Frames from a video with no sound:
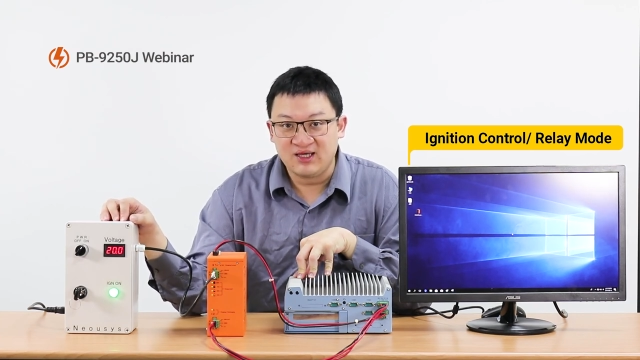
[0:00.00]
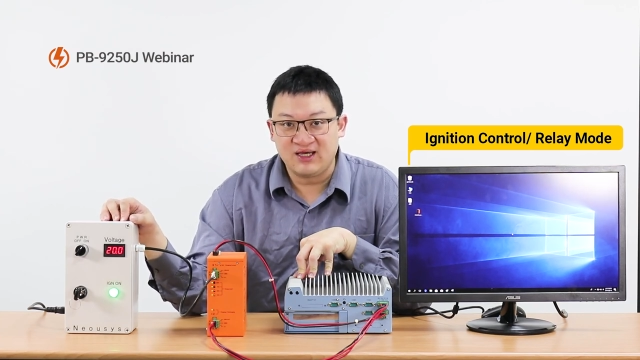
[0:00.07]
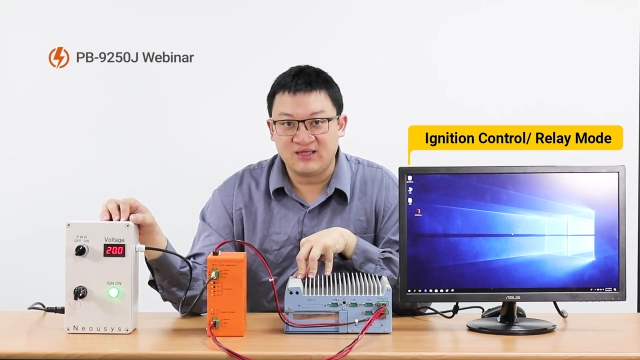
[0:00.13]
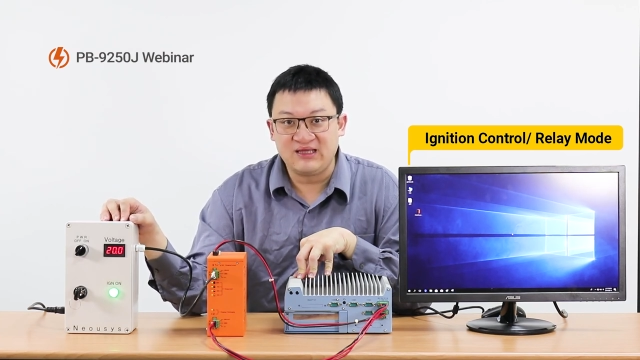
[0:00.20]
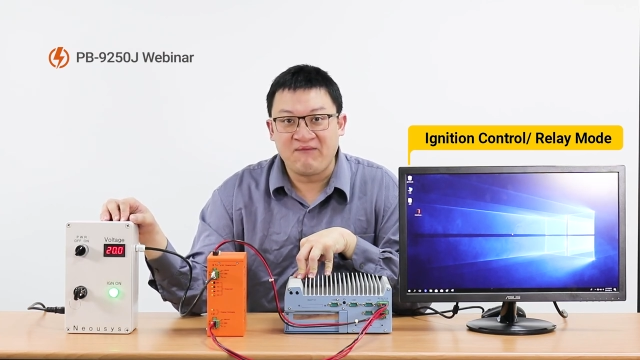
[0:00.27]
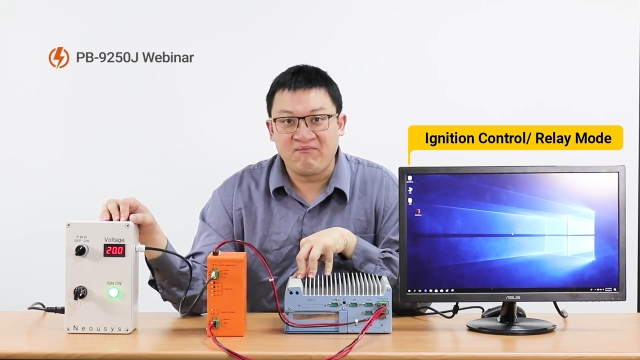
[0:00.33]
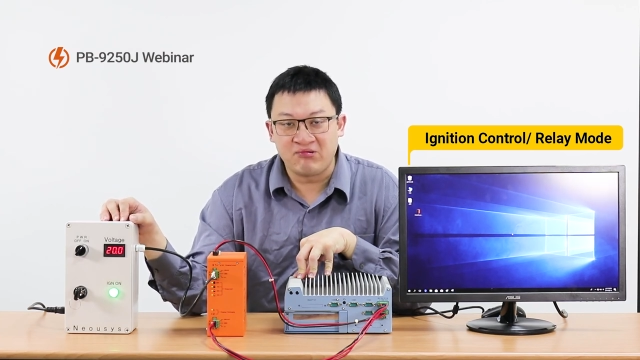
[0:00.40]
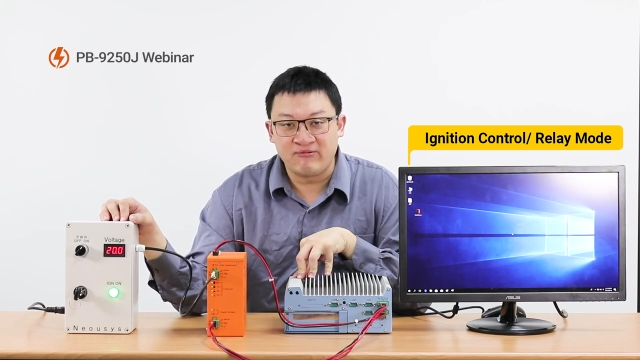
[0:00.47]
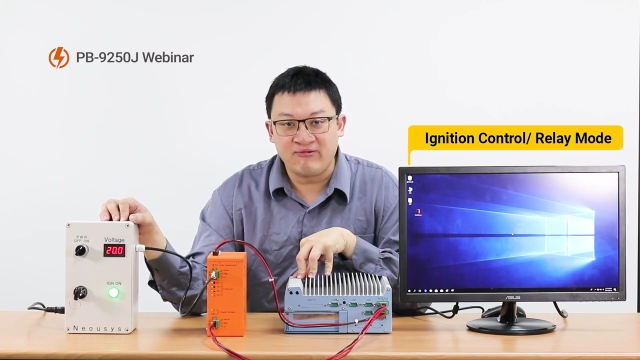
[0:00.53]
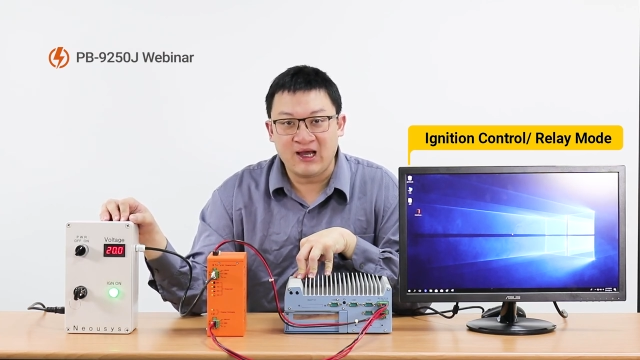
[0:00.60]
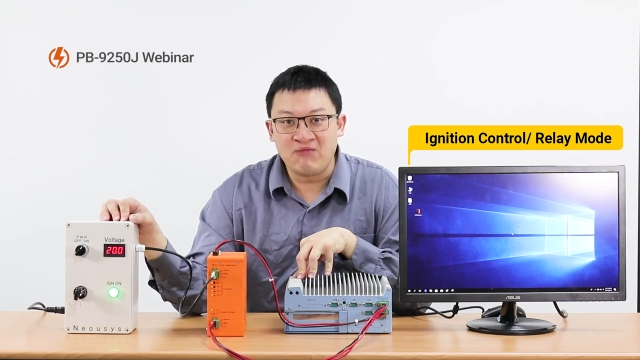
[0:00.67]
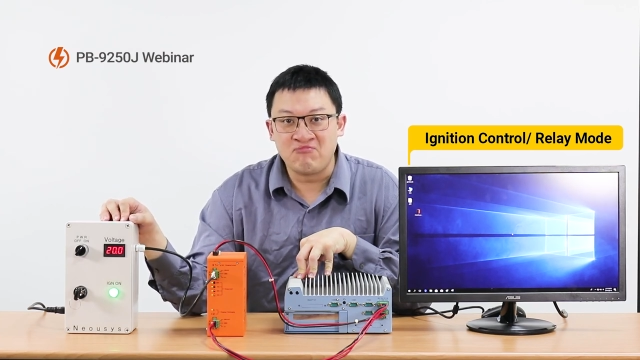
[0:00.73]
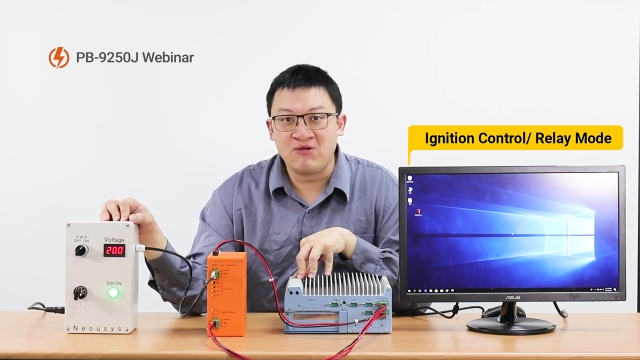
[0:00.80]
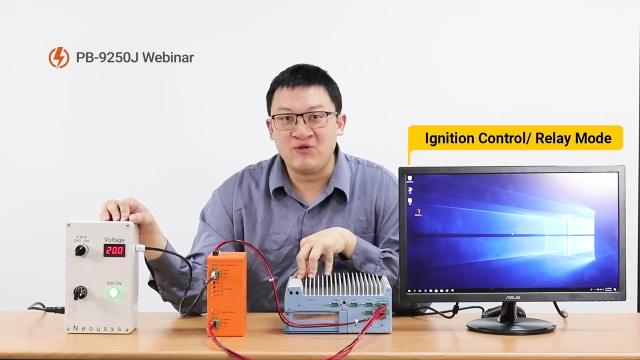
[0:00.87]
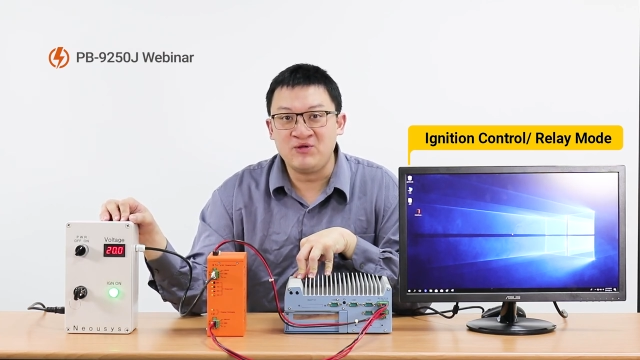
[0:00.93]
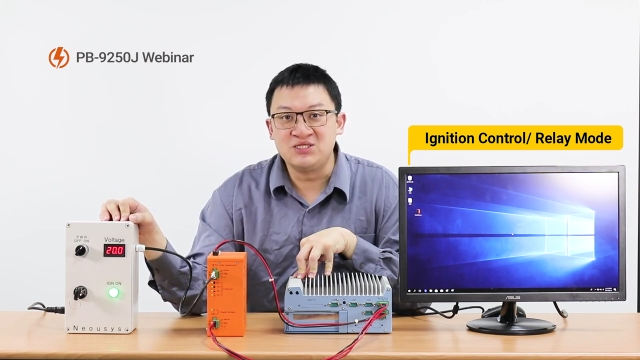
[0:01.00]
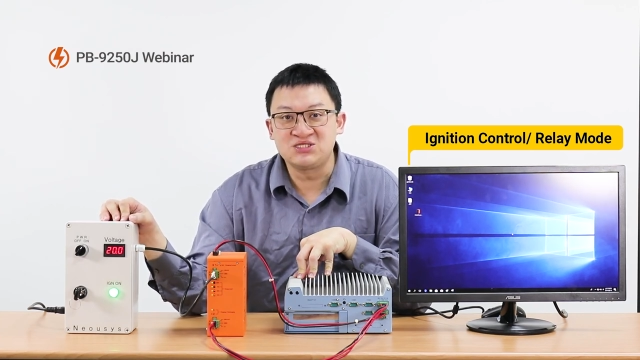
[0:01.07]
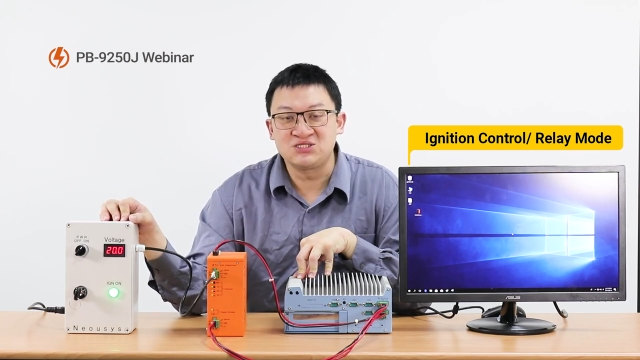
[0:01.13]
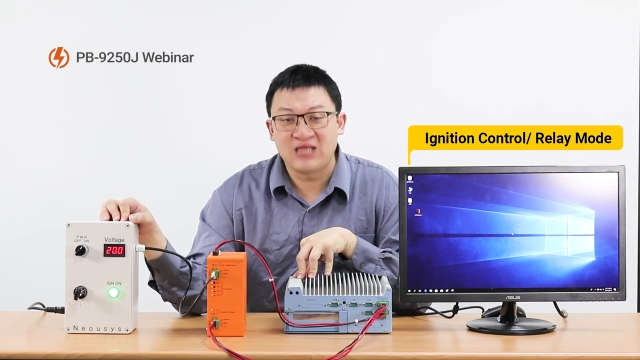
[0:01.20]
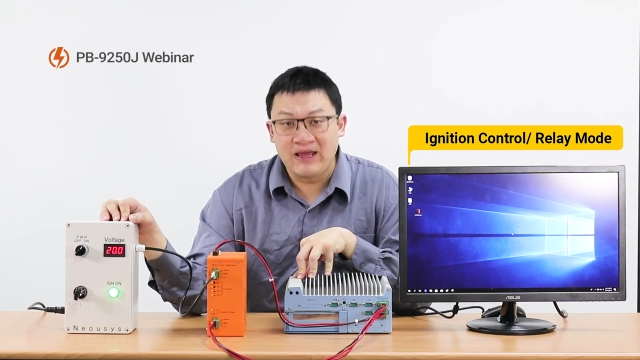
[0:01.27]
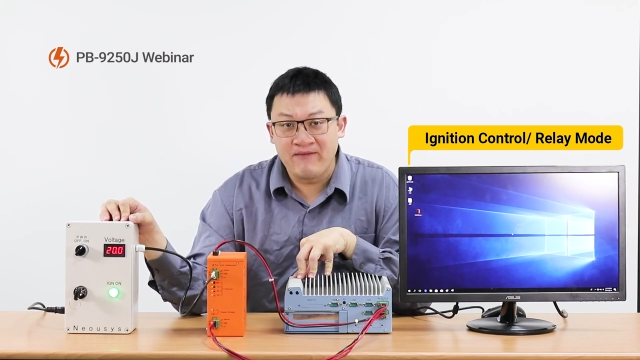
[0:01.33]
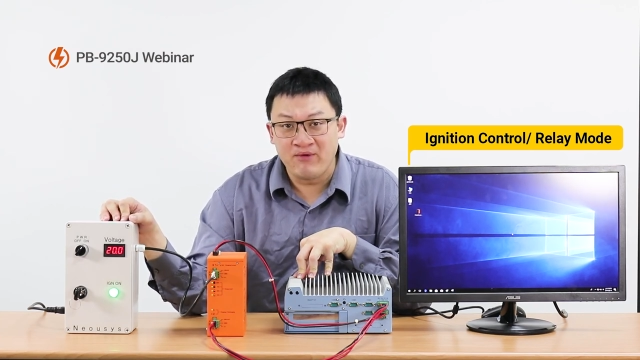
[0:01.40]
cannot provide very
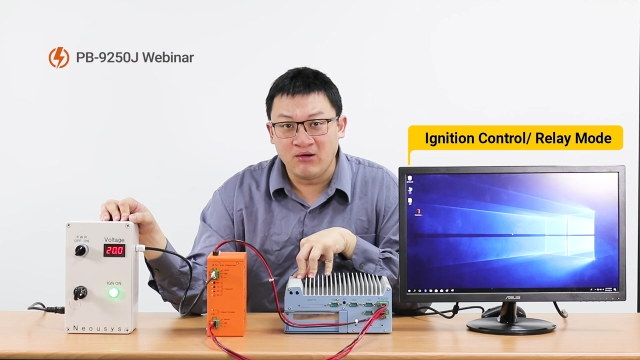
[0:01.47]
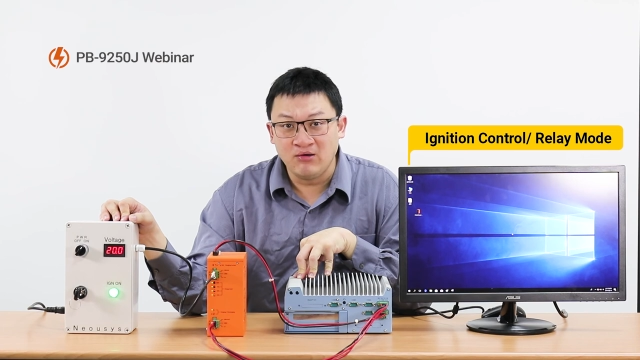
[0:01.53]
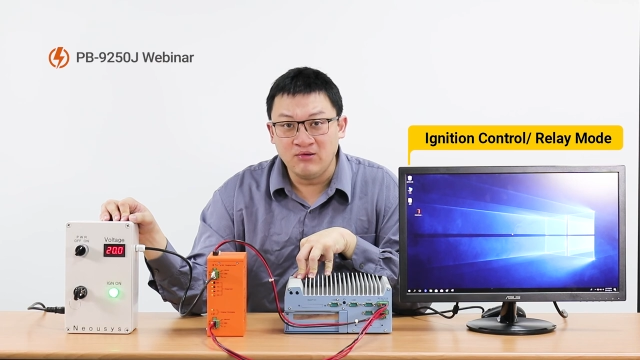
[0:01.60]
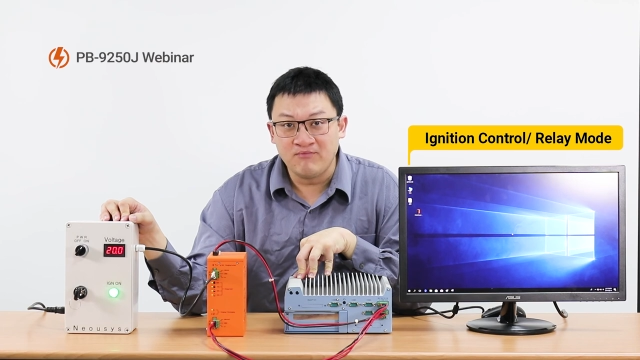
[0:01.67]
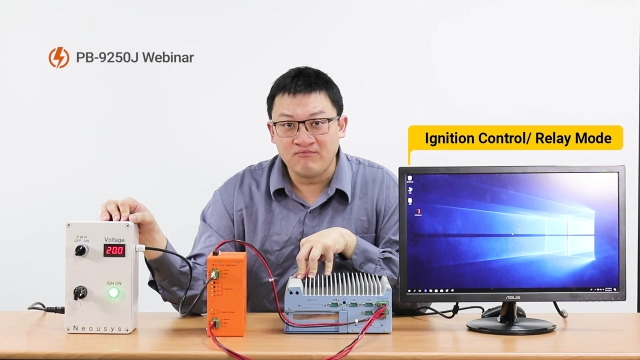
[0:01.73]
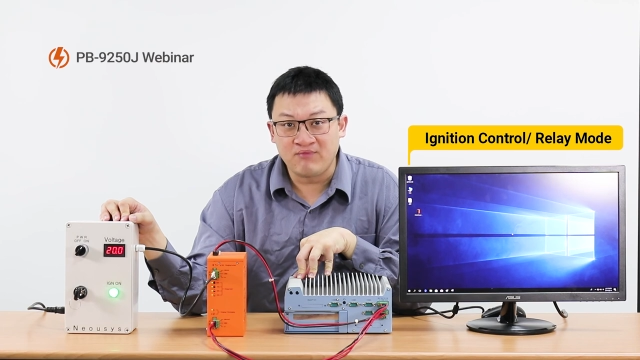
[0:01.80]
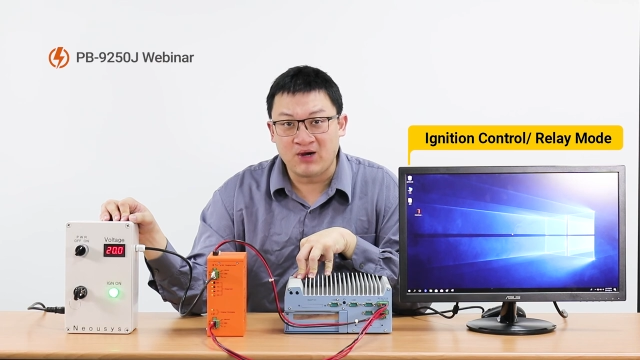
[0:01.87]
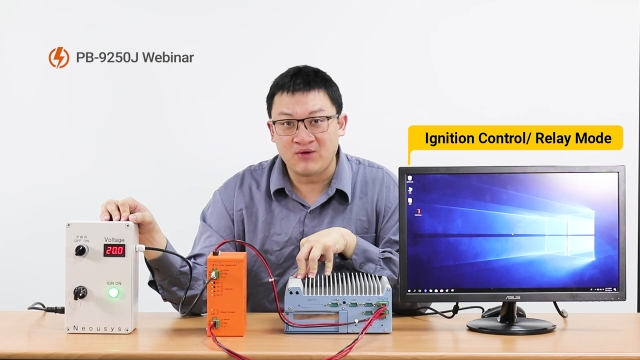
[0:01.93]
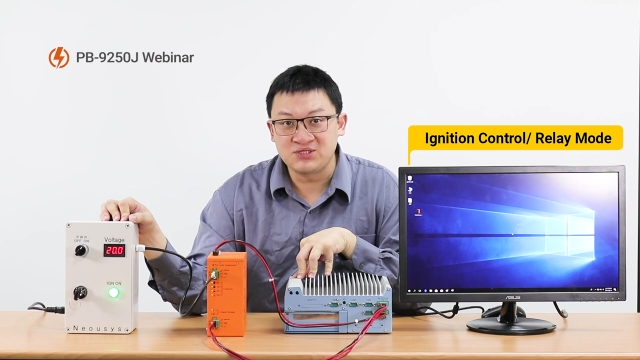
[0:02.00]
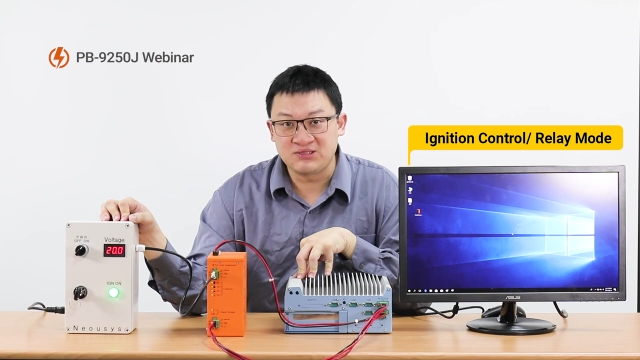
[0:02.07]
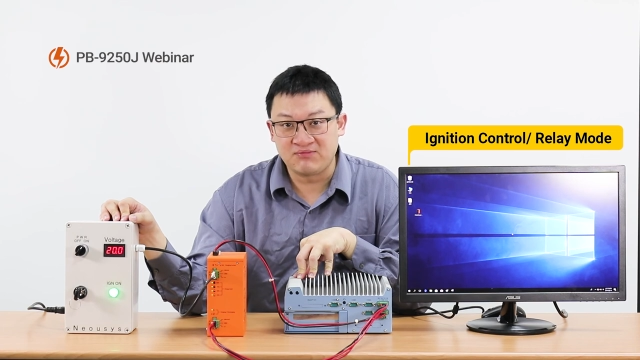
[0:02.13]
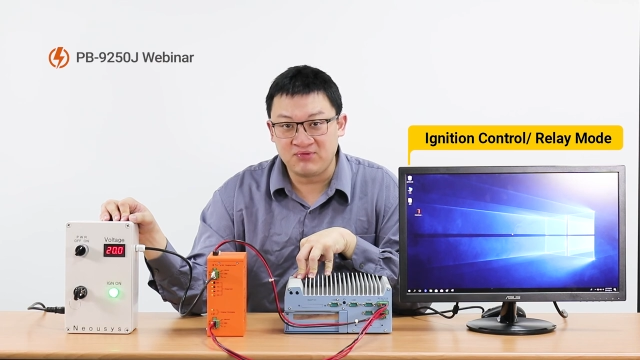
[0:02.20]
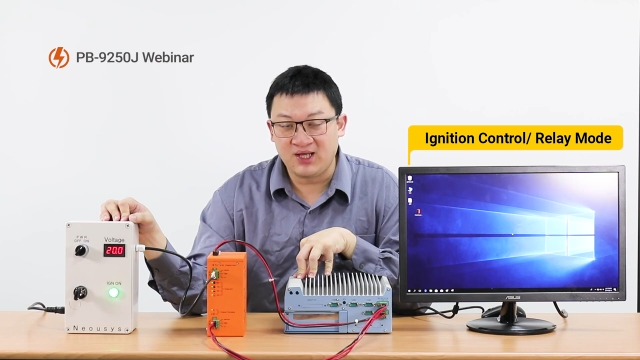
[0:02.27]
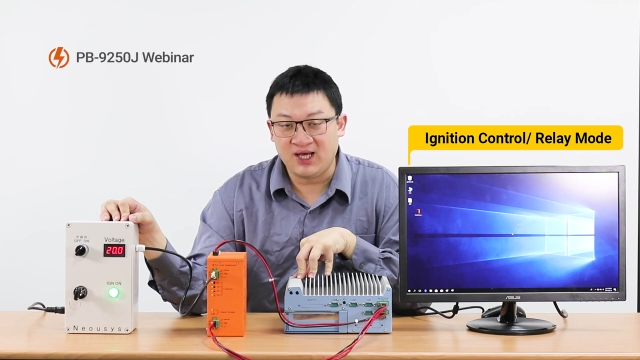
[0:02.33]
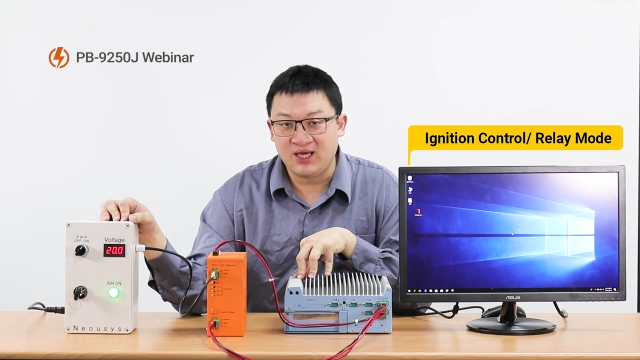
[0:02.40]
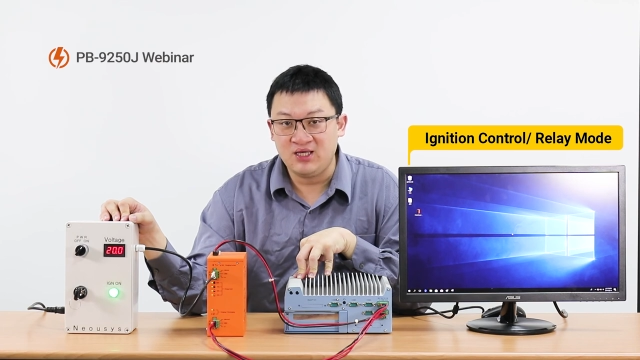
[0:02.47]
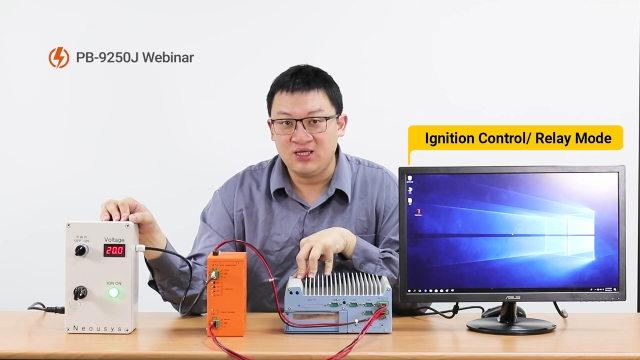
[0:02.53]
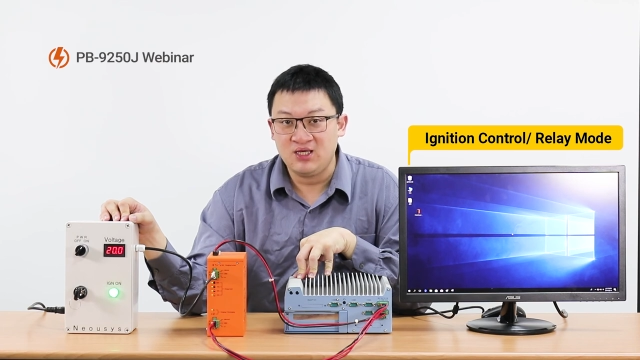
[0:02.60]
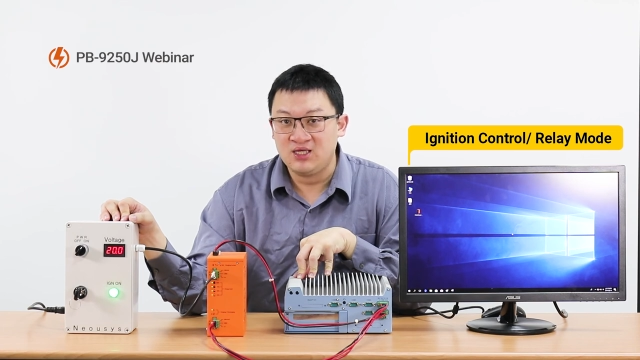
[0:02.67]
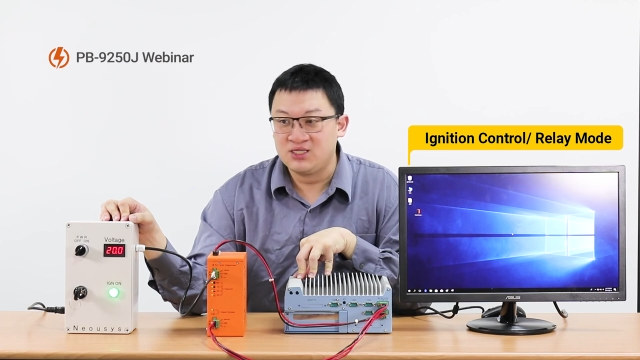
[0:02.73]
stable power supply.